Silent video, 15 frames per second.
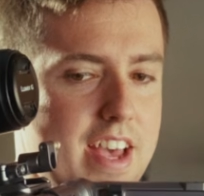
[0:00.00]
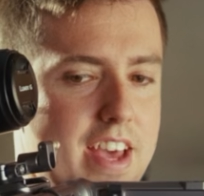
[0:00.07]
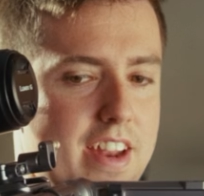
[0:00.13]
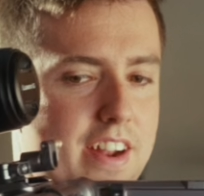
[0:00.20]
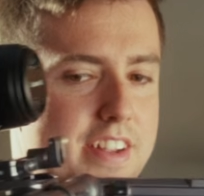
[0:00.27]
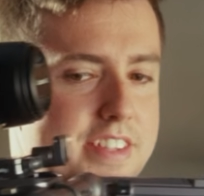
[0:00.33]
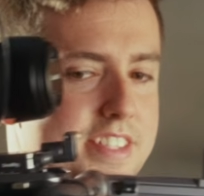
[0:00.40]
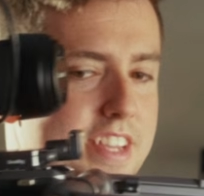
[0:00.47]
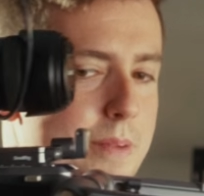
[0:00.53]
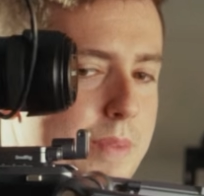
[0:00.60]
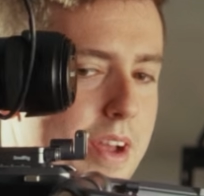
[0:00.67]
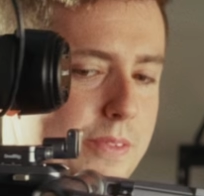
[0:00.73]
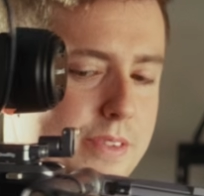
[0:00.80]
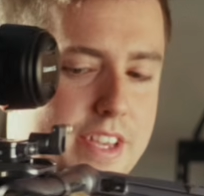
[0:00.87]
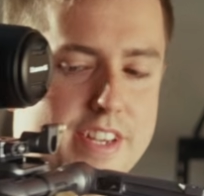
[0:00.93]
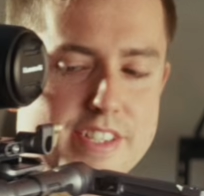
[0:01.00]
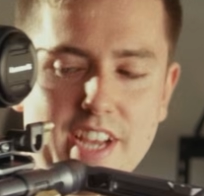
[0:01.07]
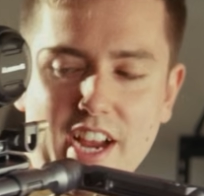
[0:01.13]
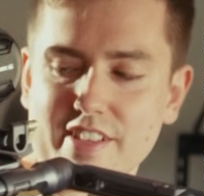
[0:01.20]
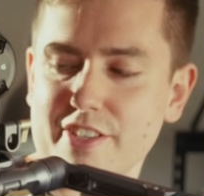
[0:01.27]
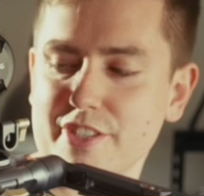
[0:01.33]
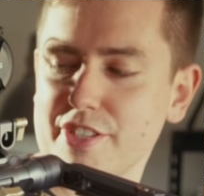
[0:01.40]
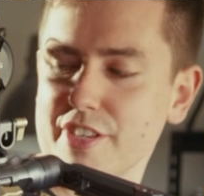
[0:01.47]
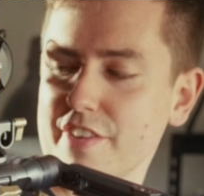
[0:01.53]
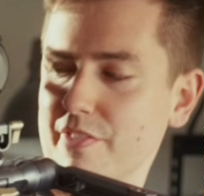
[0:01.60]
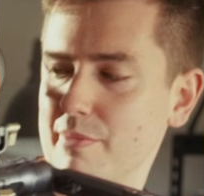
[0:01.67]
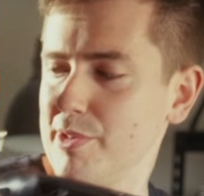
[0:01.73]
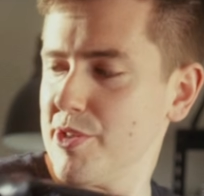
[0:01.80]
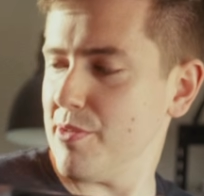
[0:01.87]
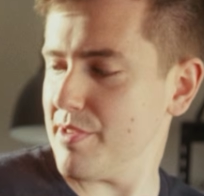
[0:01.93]
And honestly, I'm not really entirely sure if
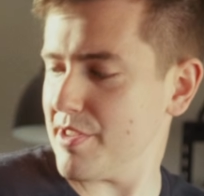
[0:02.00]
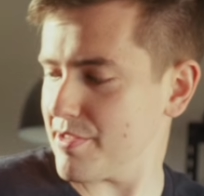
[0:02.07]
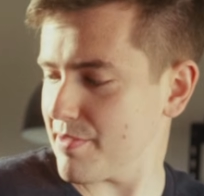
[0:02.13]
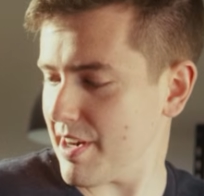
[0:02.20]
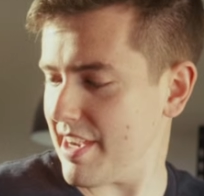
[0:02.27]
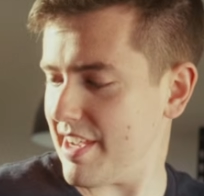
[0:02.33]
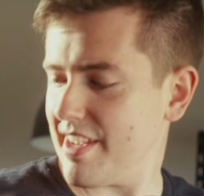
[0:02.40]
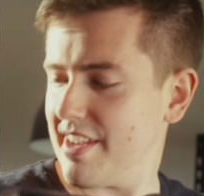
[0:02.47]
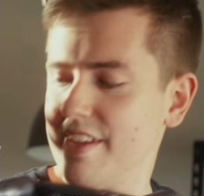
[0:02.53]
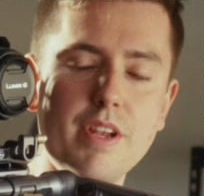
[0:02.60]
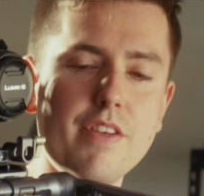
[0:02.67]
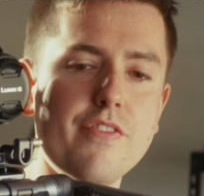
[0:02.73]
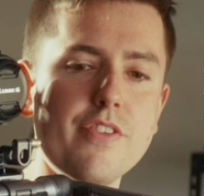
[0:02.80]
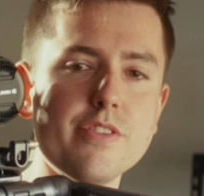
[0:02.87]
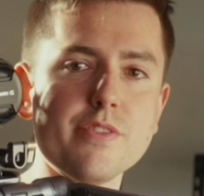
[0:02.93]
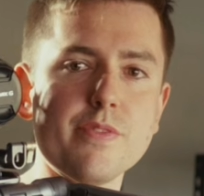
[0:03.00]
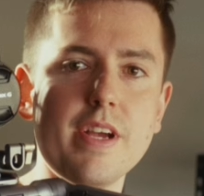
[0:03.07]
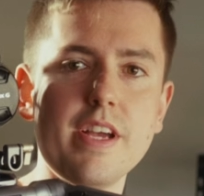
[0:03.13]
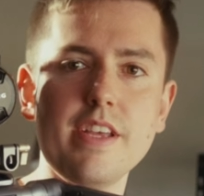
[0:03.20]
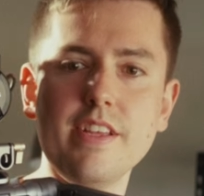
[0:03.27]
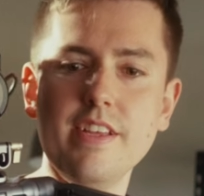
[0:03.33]
I'm doing this right, but it feels right.